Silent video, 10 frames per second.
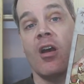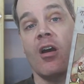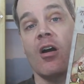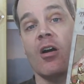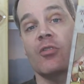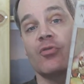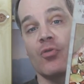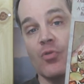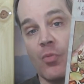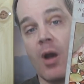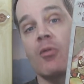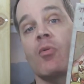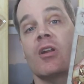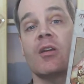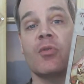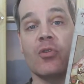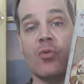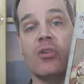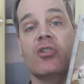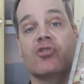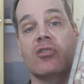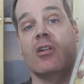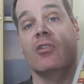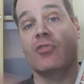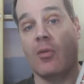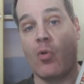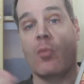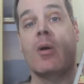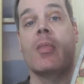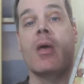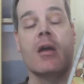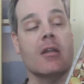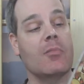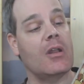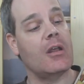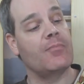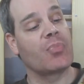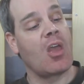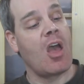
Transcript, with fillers: Uh, so you'll probably want to get the new edition. I'll say more about that in a minute.